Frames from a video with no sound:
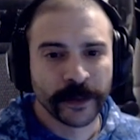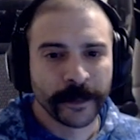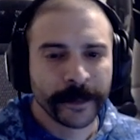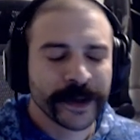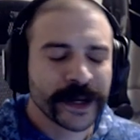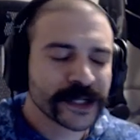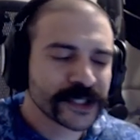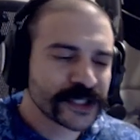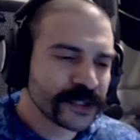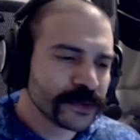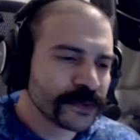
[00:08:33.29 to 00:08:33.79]

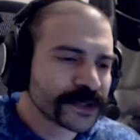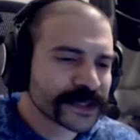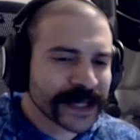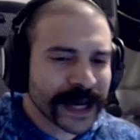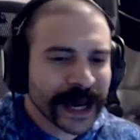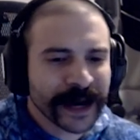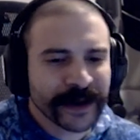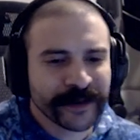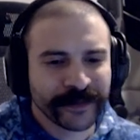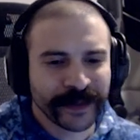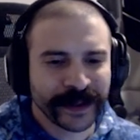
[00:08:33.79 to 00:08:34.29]
Because she was
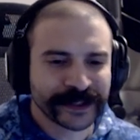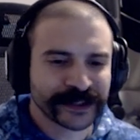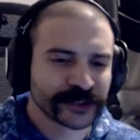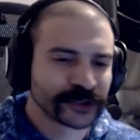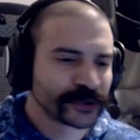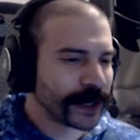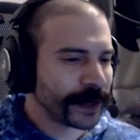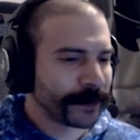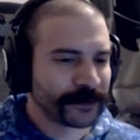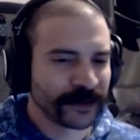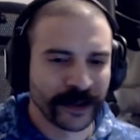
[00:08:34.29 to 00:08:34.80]
kind of, like,
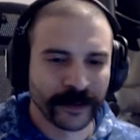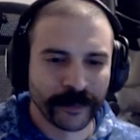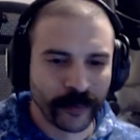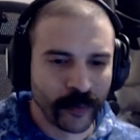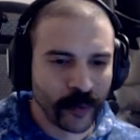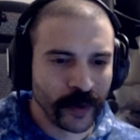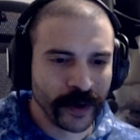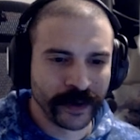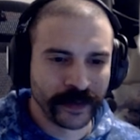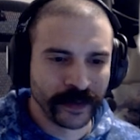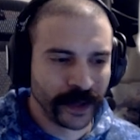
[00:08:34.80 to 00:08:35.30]
straight up to the point.